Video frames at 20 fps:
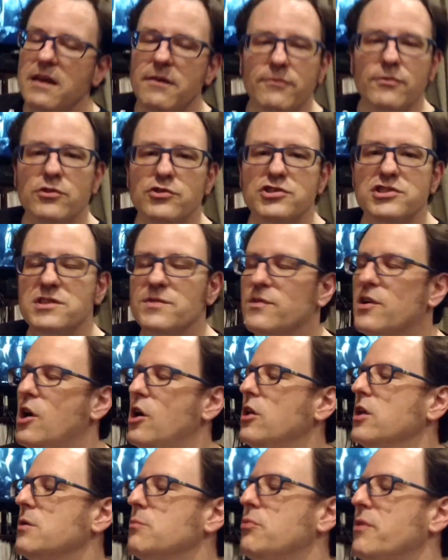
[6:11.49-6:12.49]
of versions of
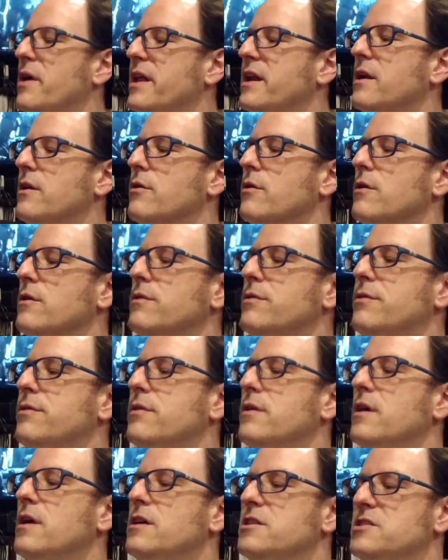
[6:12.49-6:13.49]
Calling Planet Earth.
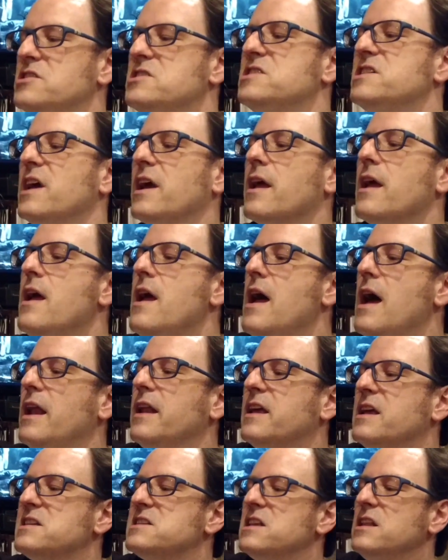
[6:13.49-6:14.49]
Just a sec. And
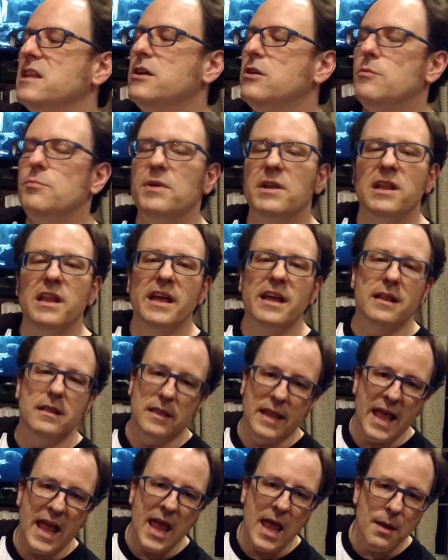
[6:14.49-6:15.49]
it gets a little bit, like,
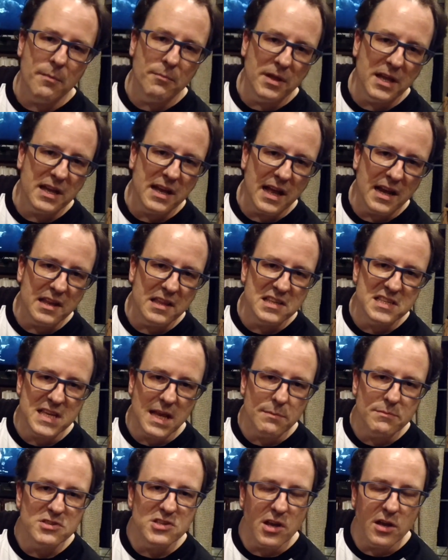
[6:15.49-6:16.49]
lame, like, kind of the
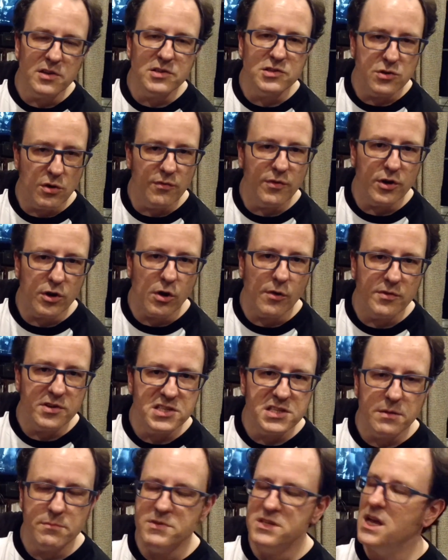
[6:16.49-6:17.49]
same songs over and over.
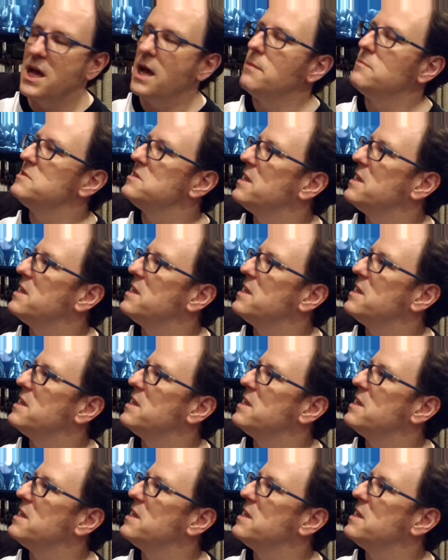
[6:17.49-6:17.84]
Sometimes,